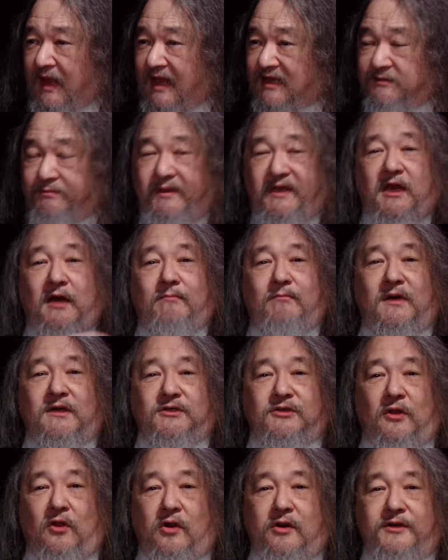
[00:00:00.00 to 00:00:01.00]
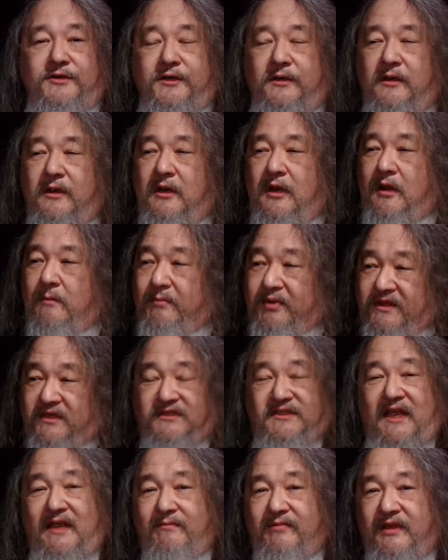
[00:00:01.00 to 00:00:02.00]
has become much larger. But
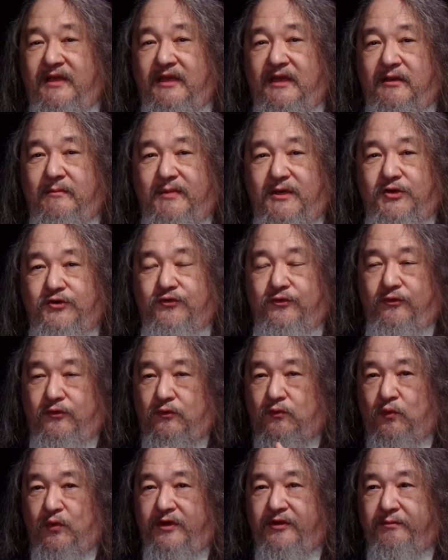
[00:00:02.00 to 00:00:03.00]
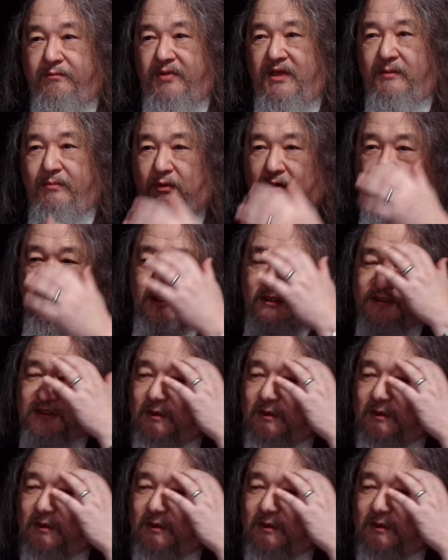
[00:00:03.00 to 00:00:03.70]
the same thing can be true with people.